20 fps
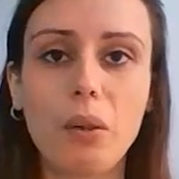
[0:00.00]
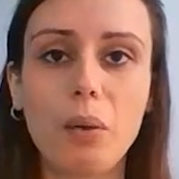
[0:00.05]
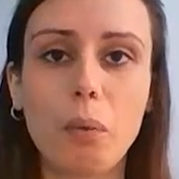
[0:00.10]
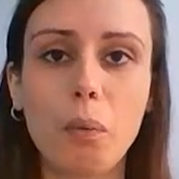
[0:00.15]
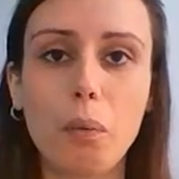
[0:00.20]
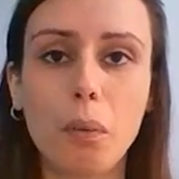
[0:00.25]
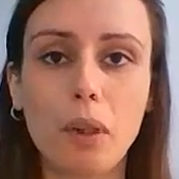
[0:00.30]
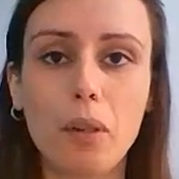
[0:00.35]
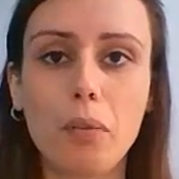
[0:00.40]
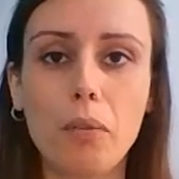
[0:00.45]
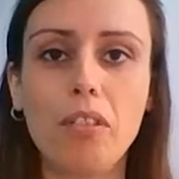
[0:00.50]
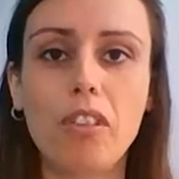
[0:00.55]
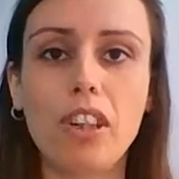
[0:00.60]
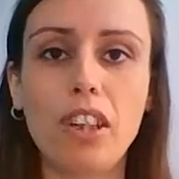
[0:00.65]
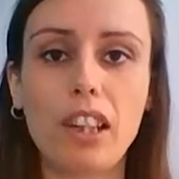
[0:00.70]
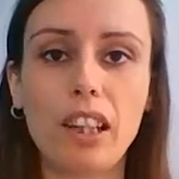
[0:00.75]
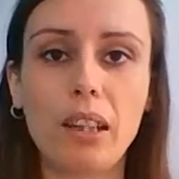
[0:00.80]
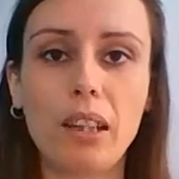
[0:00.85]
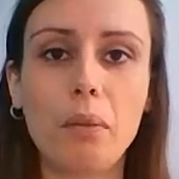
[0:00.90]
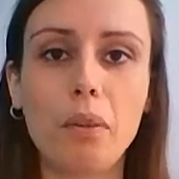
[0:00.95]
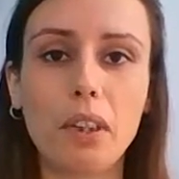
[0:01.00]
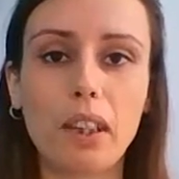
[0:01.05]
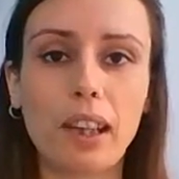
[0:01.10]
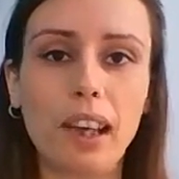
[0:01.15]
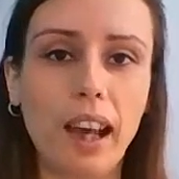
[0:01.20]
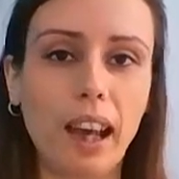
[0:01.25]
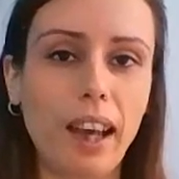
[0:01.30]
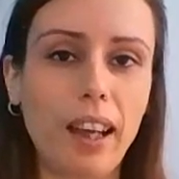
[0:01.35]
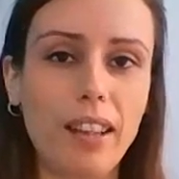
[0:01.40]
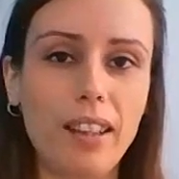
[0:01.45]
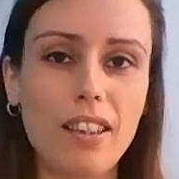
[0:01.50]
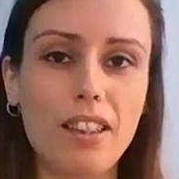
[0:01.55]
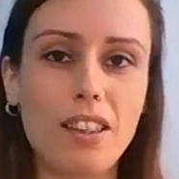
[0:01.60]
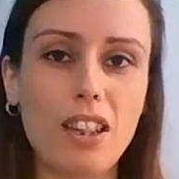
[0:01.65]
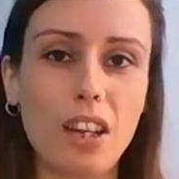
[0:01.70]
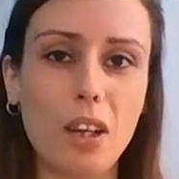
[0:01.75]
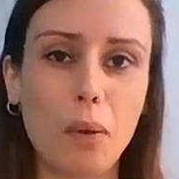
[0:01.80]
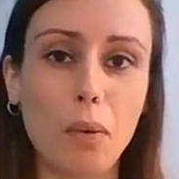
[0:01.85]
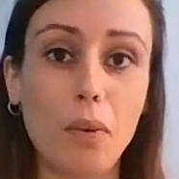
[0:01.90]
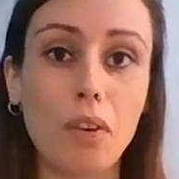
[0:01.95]
we really want to get
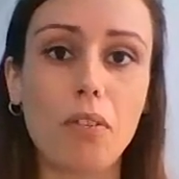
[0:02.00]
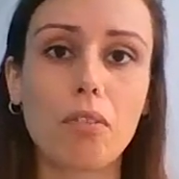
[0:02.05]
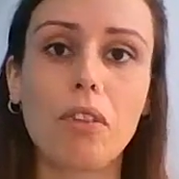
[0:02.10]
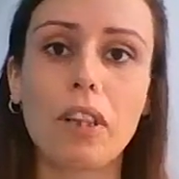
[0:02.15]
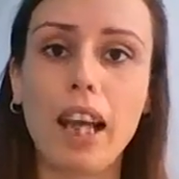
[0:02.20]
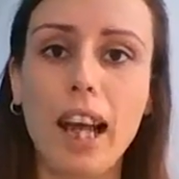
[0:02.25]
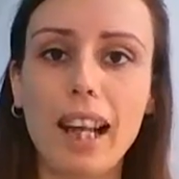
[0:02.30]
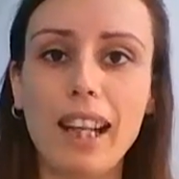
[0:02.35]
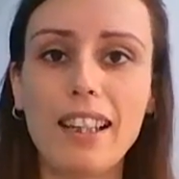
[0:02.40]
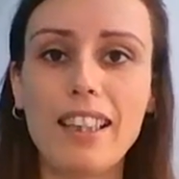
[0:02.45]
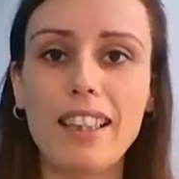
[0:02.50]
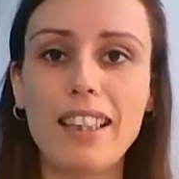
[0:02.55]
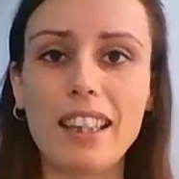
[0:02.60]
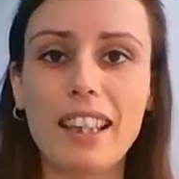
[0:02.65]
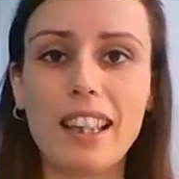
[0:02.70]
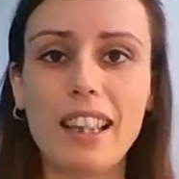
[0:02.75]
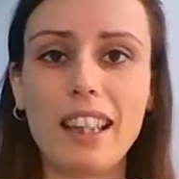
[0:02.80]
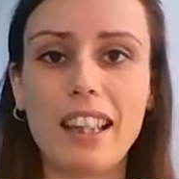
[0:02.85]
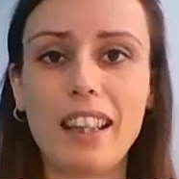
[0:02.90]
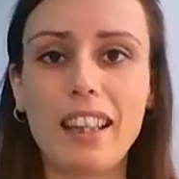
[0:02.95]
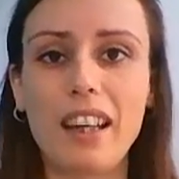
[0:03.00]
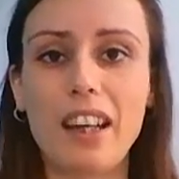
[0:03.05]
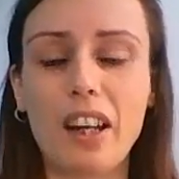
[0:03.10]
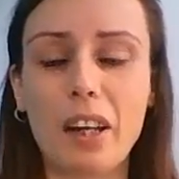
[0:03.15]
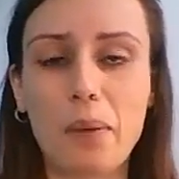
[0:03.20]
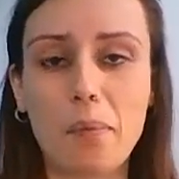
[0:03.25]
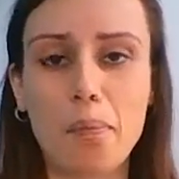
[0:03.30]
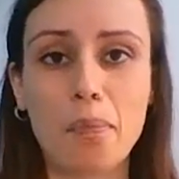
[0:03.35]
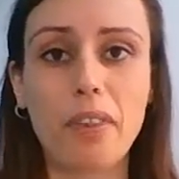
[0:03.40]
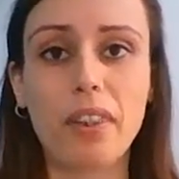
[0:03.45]
into the reality, the